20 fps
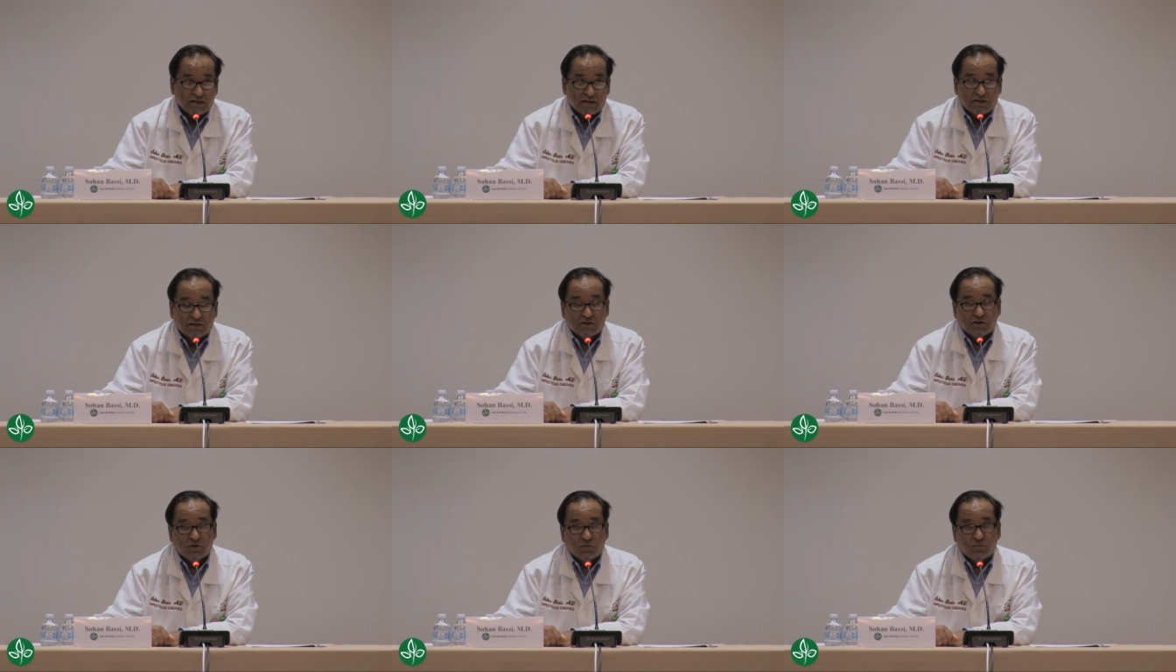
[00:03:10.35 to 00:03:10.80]

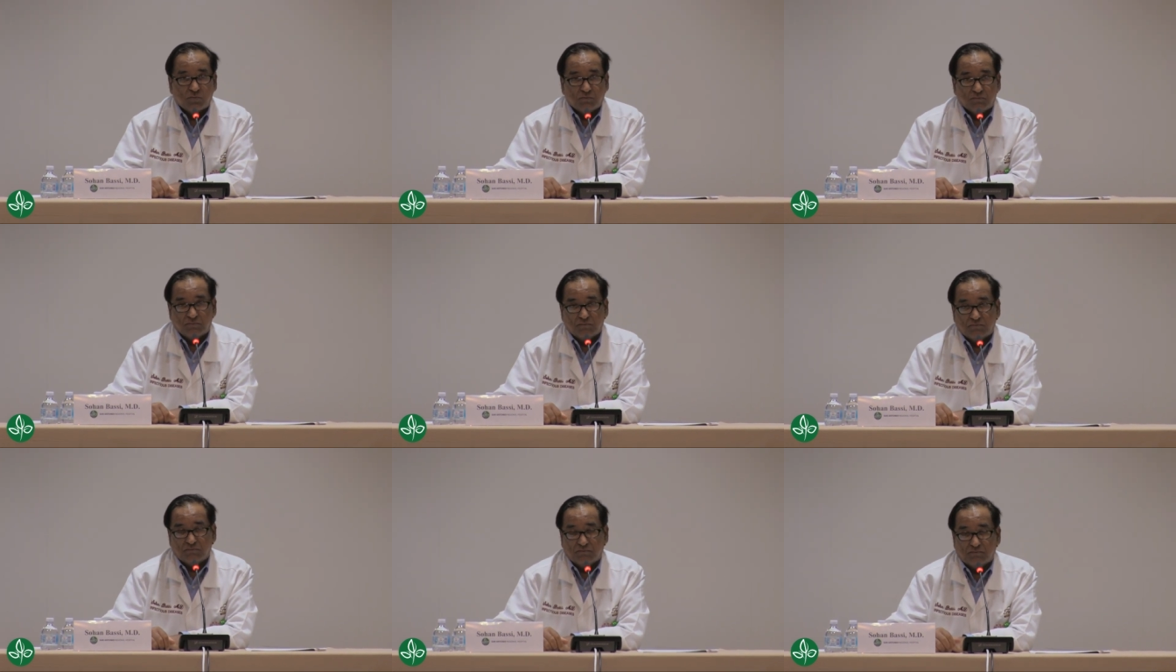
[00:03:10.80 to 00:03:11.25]
You know,
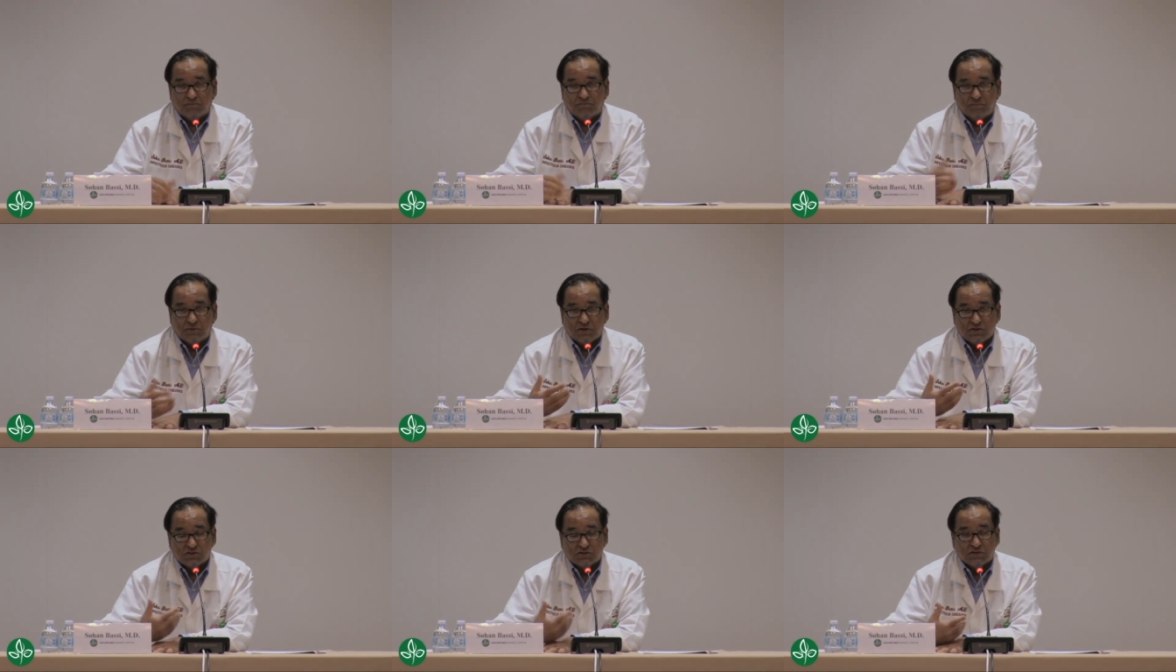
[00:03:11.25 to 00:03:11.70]

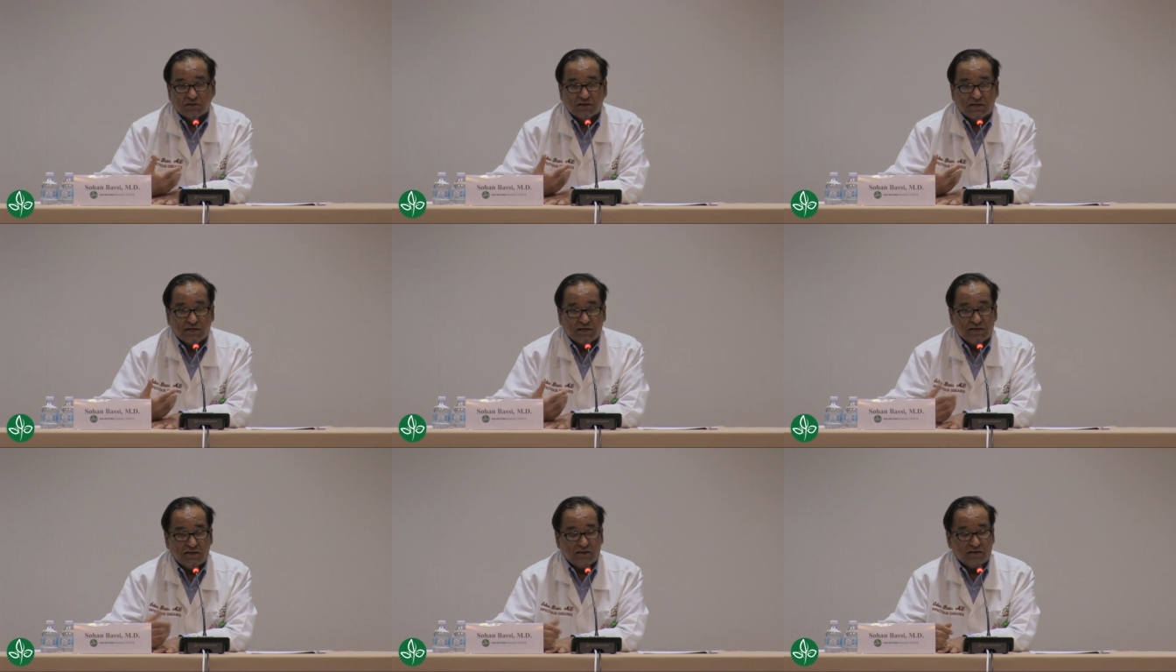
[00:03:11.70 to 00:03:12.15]

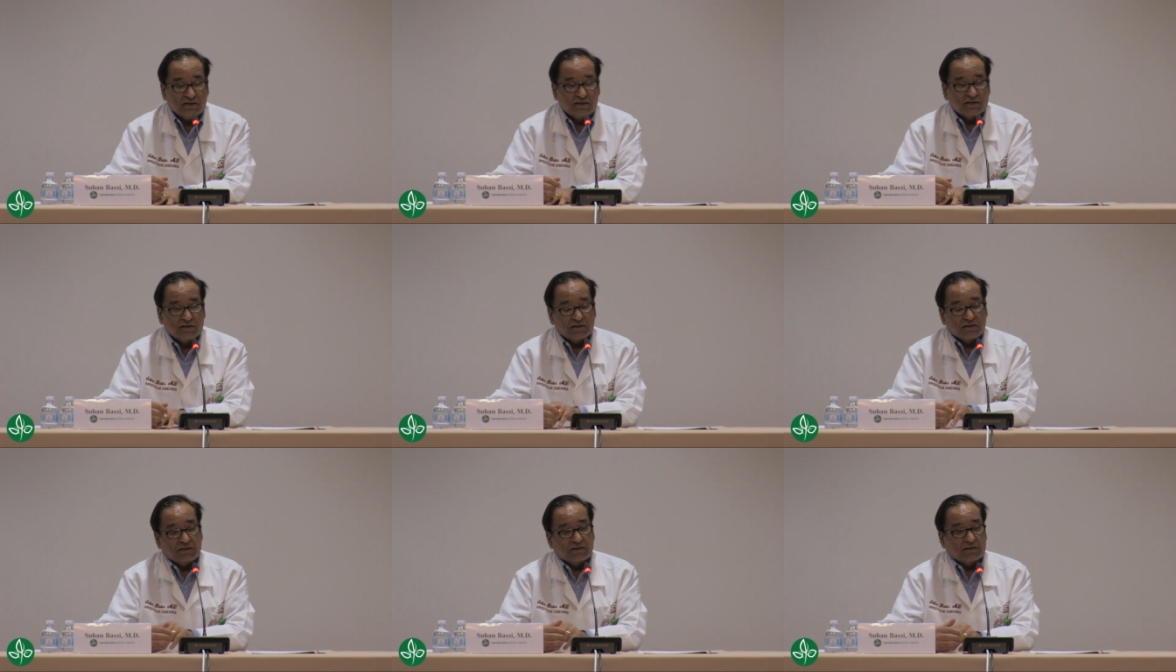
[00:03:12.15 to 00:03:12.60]
personally,
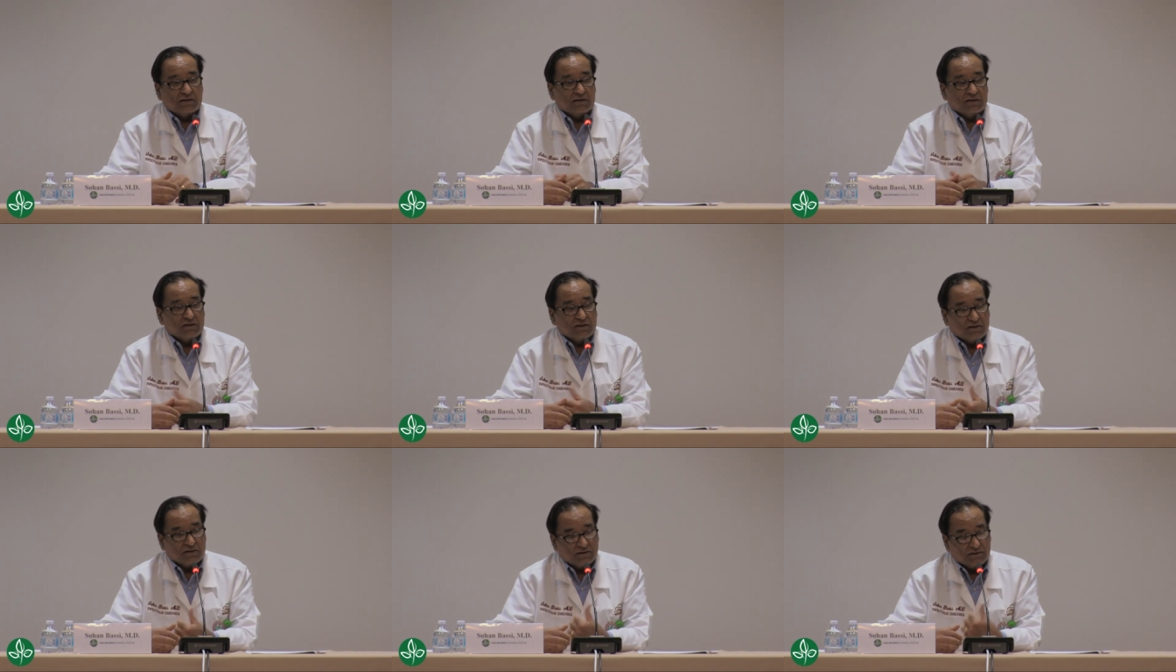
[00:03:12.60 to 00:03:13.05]

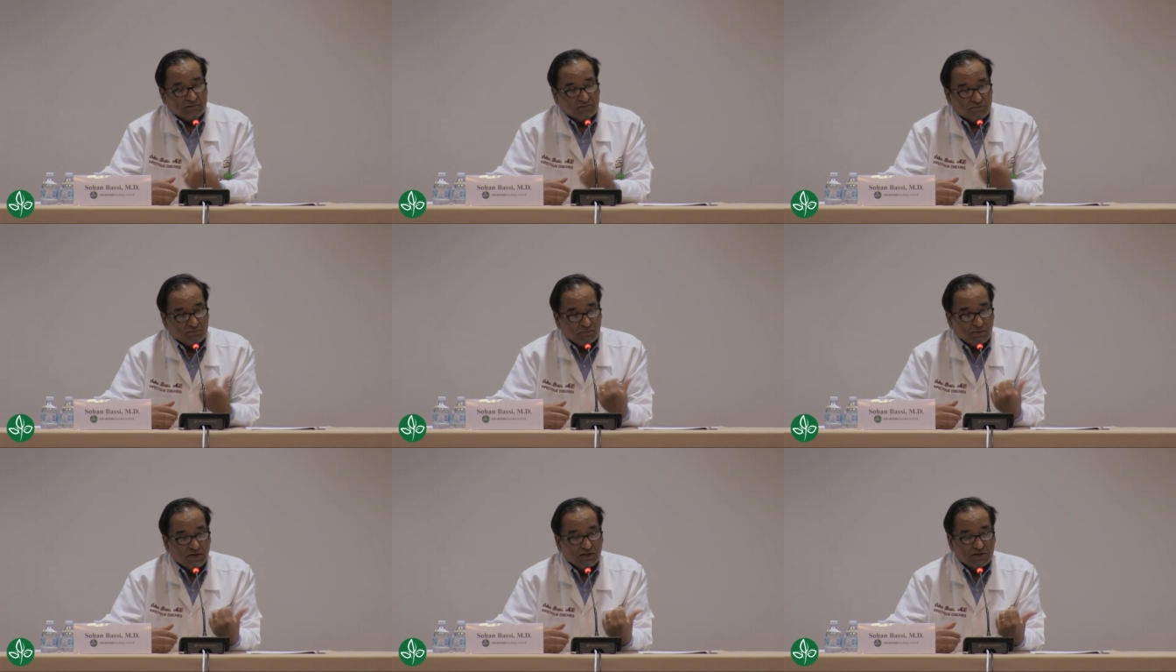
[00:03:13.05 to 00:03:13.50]

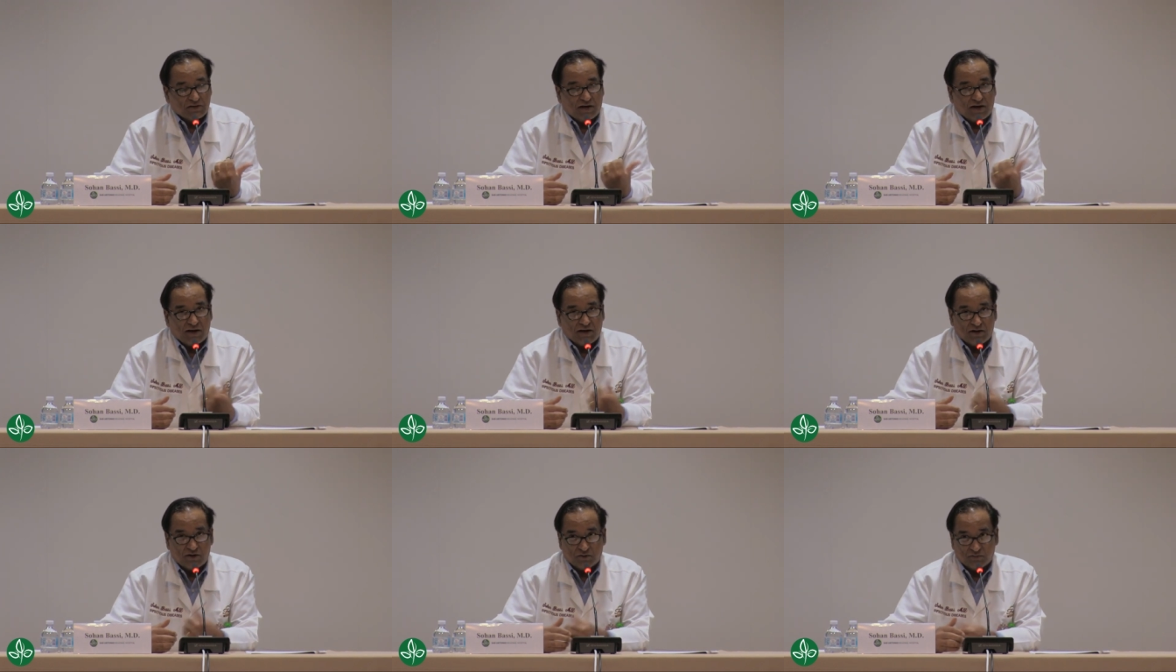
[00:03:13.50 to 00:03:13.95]
we're
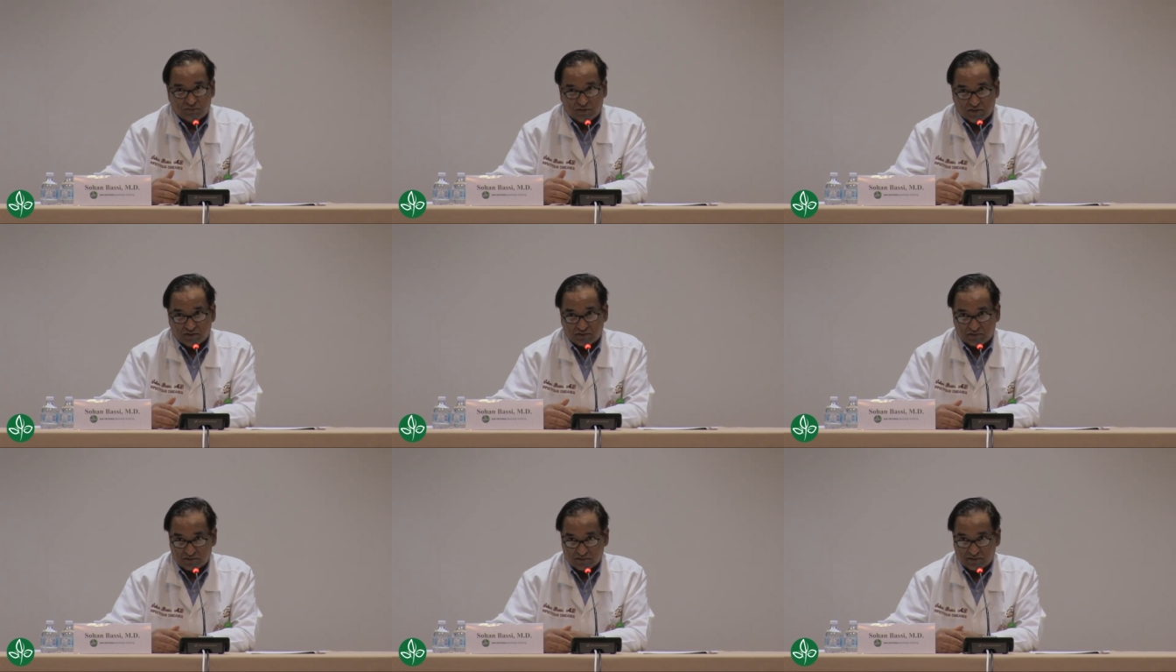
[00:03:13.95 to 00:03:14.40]
tired of
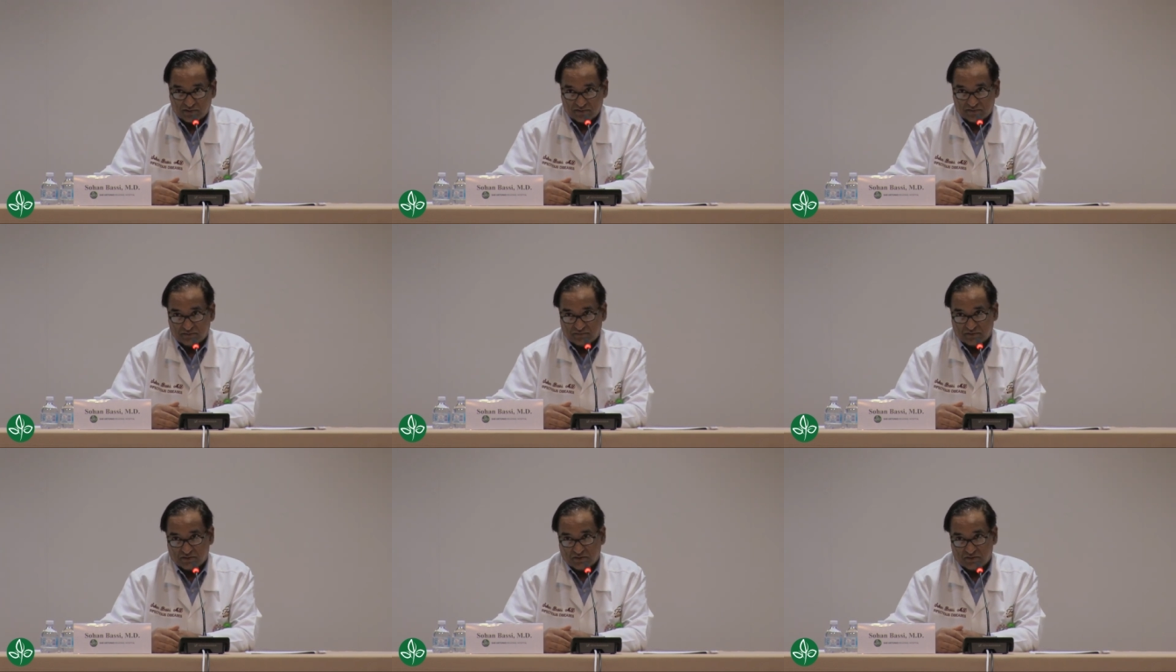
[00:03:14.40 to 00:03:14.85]
this.
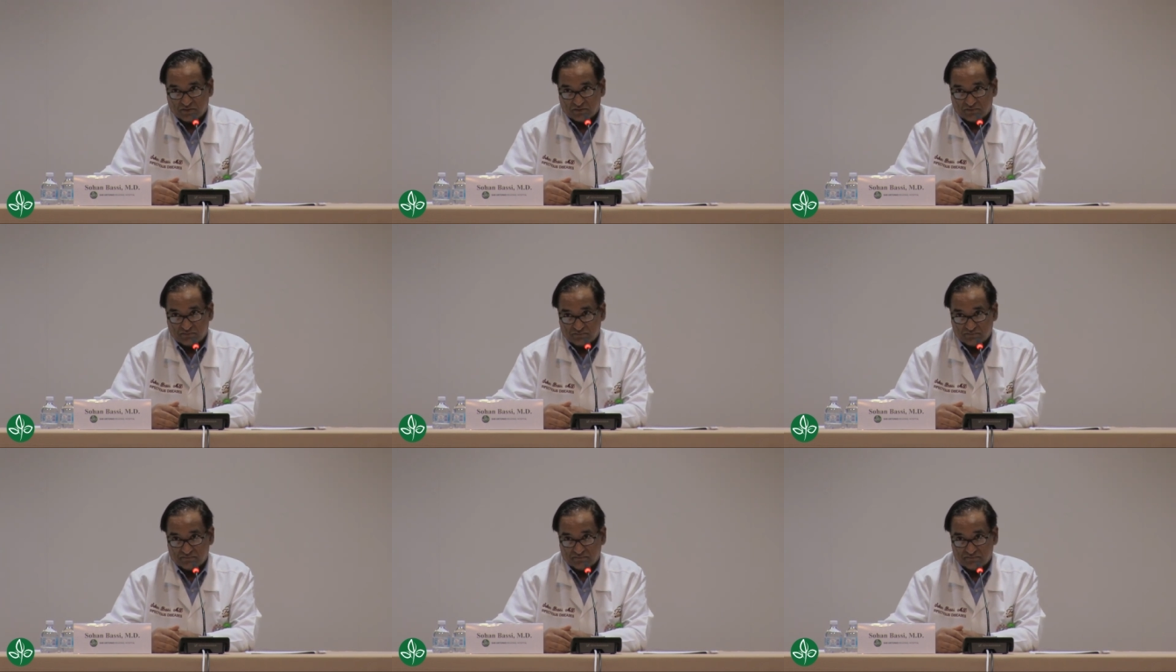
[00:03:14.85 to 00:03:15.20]
You know,